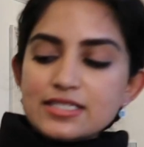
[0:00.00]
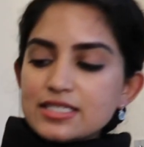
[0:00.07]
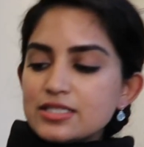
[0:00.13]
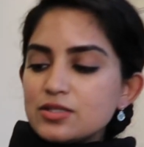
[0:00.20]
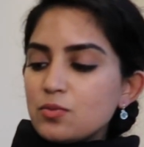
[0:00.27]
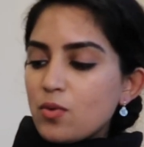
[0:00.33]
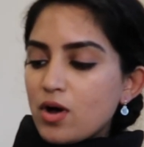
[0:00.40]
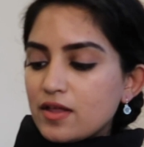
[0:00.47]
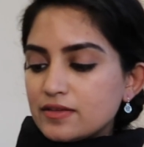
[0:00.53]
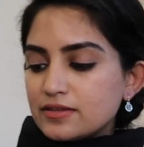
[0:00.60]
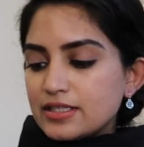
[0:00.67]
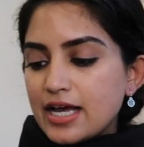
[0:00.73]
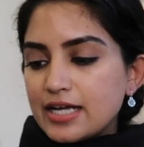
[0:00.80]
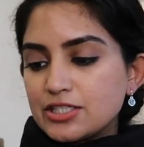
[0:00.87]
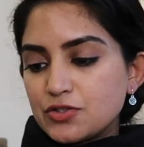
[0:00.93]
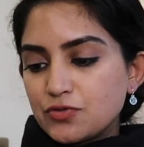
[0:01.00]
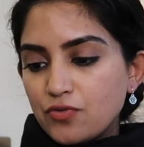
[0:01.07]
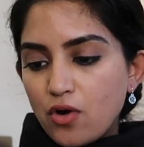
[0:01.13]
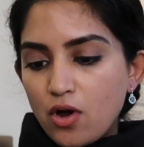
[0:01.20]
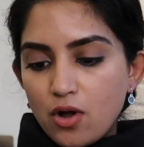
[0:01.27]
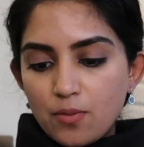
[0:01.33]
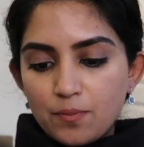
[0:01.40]
This is the one that's
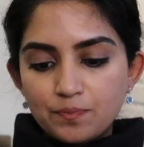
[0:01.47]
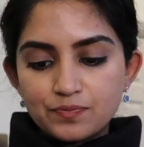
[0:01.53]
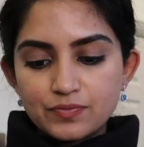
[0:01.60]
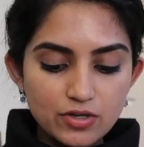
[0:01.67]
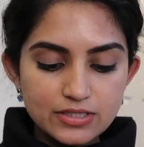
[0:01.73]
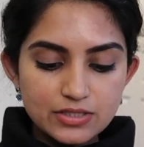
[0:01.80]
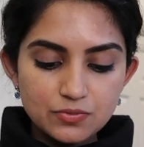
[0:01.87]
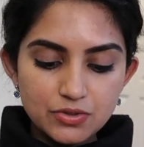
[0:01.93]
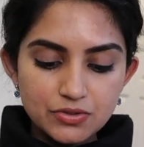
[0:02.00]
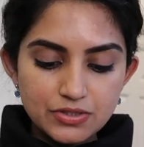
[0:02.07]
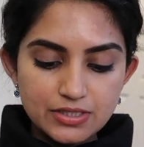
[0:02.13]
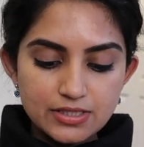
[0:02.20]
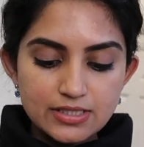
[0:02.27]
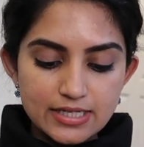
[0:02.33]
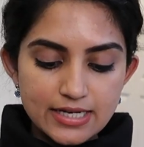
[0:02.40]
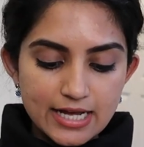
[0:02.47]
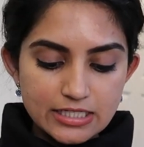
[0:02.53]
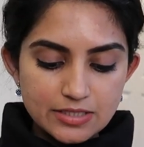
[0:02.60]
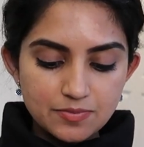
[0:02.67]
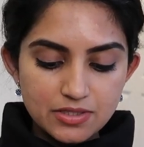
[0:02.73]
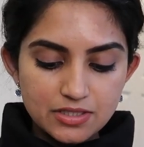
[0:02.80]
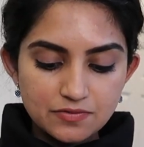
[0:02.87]
from Ross and Wilson's
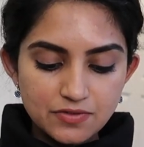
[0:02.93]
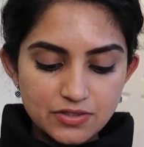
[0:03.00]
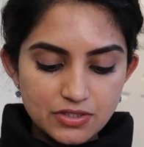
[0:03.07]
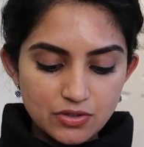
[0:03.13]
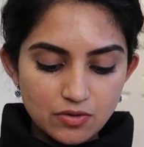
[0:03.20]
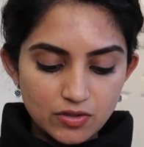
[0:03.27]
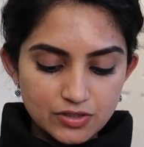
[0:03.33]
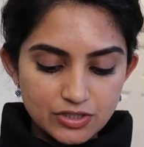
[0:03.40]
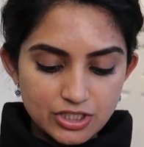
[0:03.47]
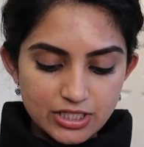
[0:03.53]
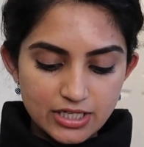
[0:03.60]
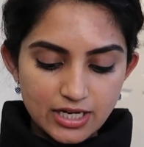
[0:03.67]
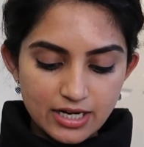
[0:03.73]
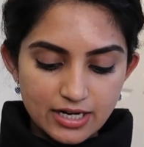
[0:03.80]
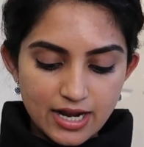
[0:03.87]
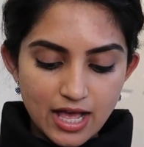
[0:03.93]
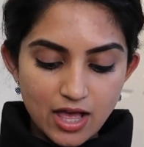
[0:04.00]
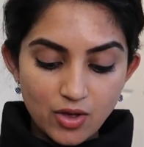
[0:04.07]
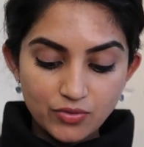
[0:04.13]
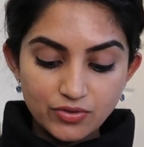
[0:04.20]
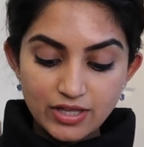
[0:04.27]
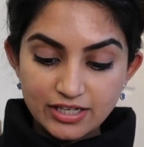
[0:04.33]
Anatomy and Physiology in
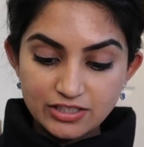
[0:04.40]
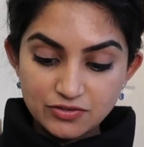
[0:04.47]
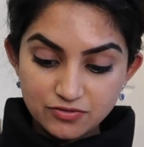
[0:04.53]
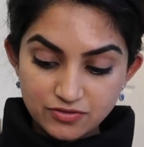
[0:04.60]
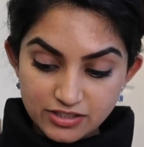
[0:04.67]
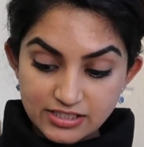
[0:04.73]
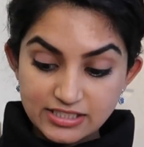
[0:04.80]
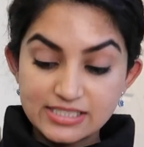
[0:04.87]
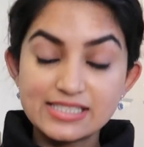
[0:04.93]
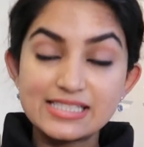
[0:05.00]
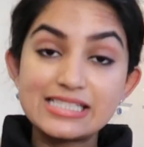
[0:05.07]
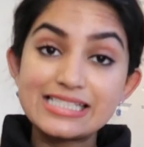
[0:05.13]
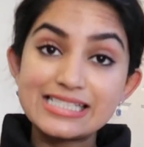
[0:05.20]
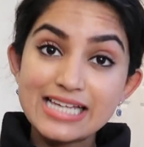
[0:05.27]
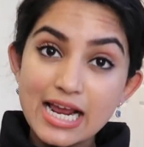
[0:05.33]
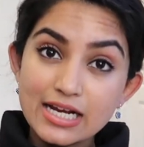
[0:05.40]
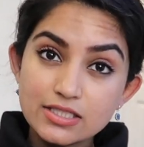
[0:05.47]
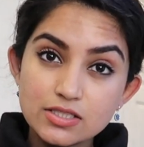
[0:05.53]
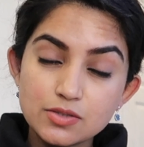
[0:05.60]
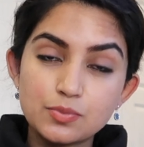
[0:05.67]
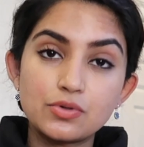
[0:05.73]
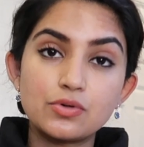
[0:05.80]
Health and Fitness
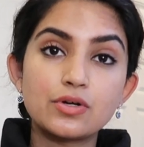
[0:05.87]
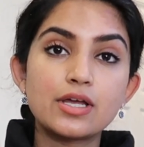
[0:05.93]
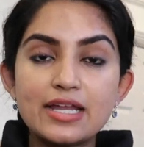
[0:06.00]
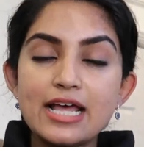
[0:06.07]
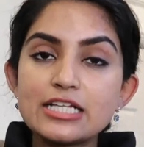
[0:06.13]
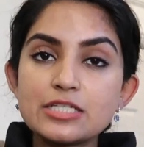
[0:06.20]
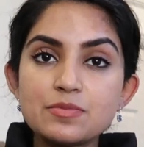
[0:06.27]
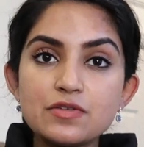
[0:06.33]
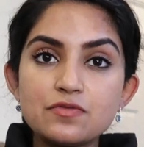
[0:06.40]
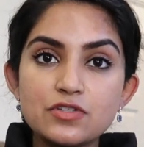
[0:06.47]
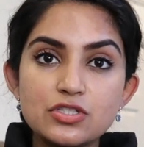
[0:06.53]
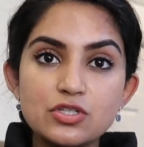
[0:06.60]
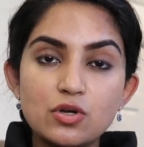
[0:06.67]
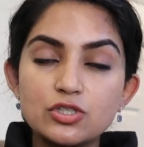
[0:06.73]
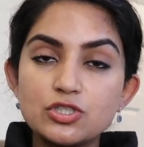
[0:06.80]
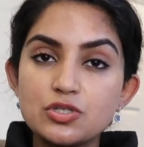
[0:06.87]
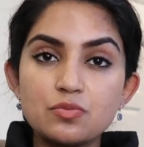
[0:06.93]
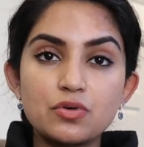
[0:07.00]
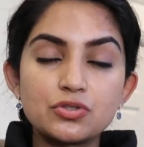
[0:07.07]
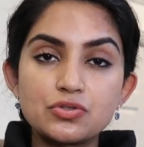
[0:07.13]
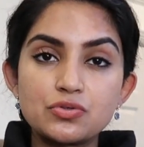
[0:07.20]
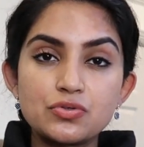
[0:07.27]
textbook. Anatomy and physiology
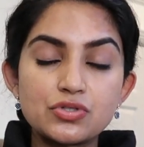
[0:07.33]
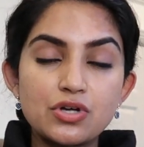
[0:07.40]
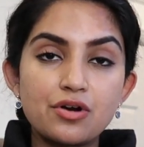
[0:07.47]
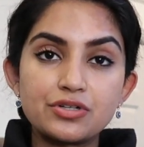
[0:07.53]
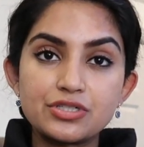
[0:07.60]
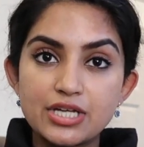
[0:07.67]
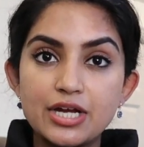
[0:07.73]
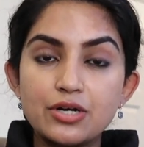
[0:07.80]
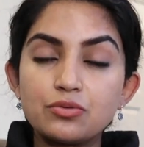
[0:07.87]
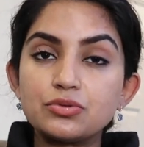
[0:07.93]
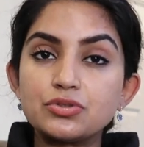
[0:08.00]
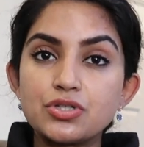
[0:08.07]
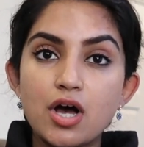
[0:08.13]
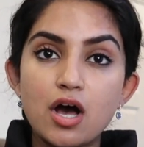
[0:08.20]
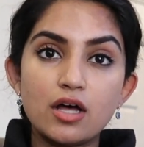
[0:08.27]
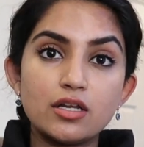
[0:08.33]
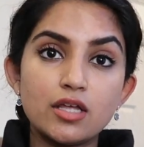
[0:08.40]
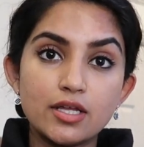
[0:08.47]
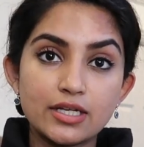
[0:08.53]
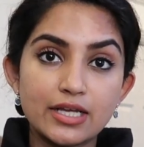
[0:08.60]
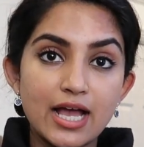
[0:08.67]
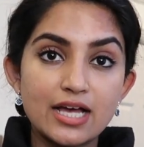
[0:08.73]
modules are integral to our
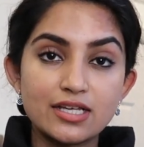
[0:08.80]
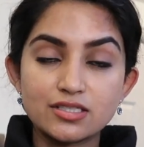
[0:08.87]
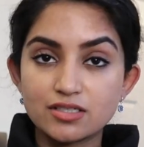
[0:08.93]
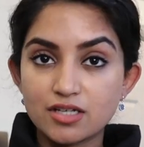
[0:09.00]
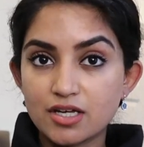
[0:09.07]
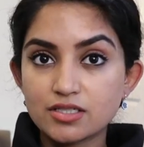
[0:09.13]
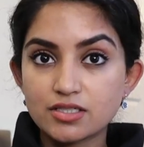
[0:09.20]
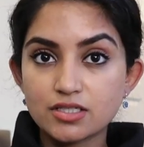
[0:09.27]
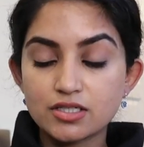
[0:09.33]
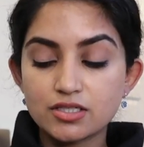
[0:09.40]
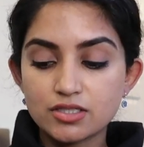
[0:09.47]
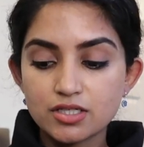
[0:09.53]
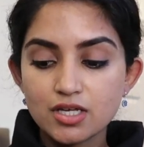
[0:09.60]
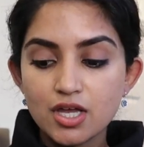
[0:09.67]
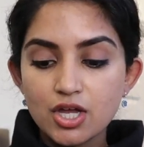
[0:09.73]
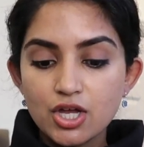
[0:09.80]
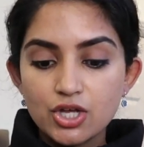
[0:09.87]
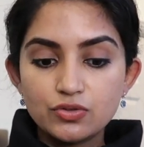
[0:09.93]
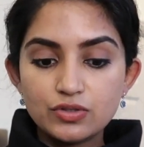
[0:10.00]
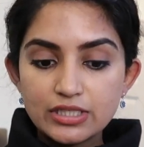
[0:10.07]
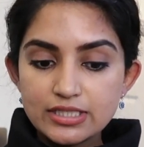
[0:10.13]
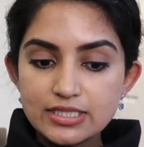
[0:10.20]
learning as nurses.
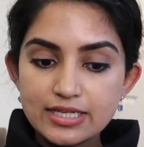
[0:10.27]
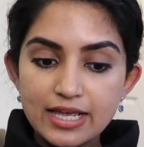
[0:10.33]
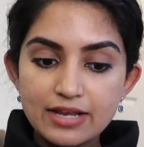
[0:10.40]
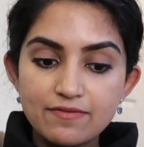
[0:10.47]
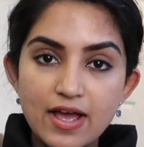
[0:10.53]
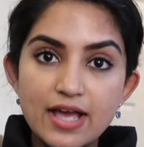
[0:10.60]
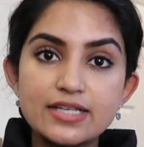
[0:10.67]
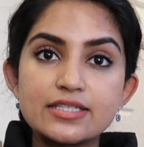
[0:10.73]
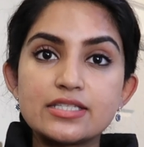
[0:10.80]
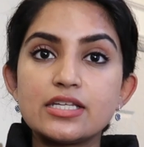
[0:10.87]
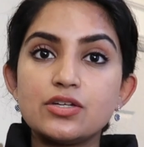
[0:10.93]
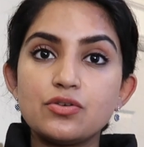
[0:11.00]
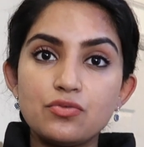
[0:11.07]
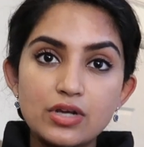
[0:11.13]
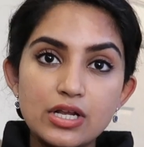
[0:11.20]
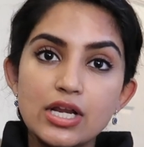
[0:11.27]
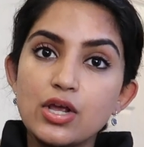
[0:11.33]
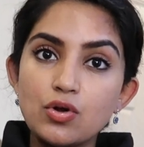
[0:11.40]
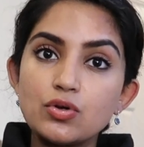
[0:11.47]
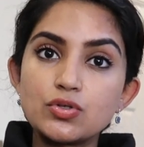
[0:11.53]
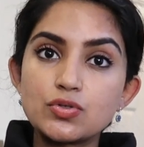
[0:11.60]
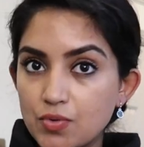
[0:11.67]
You need to invest in a really
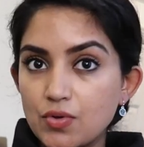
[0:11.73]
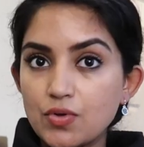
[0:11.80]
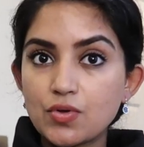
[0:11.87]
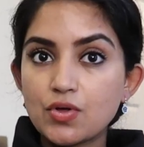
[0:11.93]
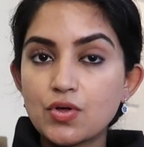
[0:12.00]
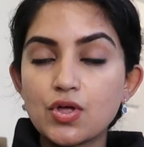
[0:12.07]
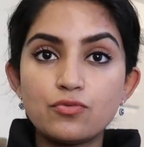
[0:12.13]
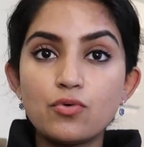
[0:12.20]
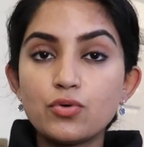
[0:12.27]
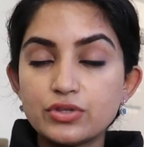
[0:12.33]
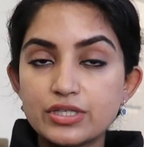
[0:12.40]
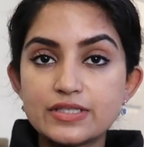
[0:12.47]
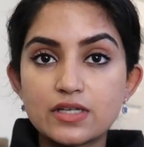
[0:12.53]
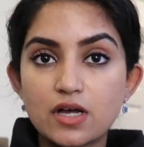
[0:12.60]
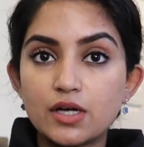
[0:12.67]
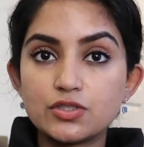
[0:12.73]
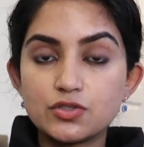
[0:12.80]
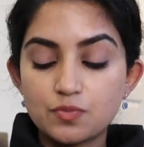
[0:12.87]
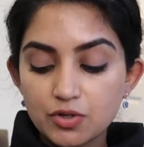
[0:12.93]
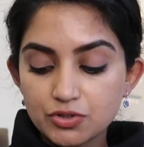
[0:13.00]
good book for these kind of